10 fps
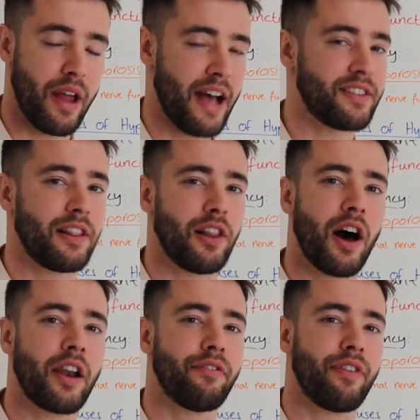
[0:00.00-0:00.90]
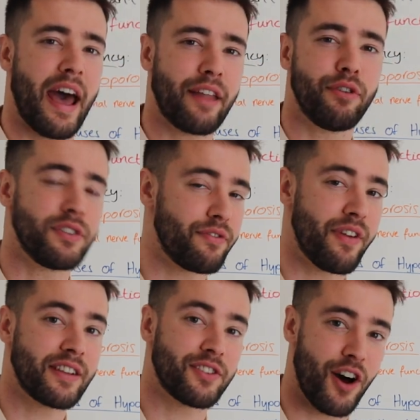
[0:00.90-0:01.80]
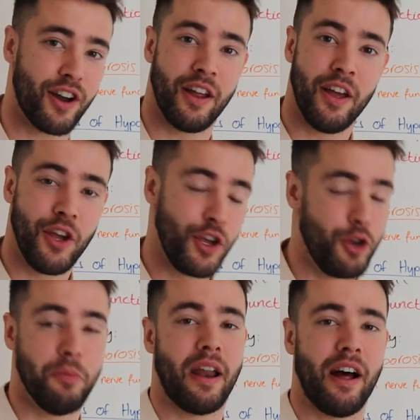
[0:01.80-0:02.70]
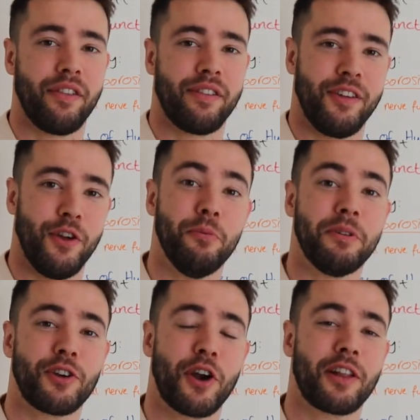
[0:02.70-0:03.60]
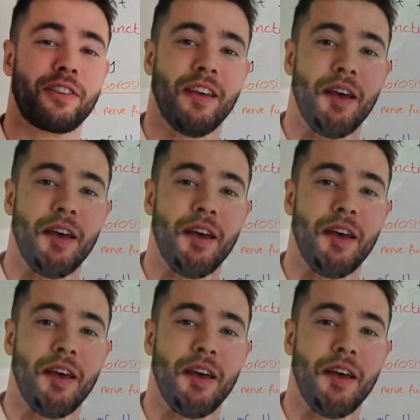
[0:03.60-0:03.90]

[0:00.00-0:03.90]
It has a lot of adverse effects on human health, and humans are not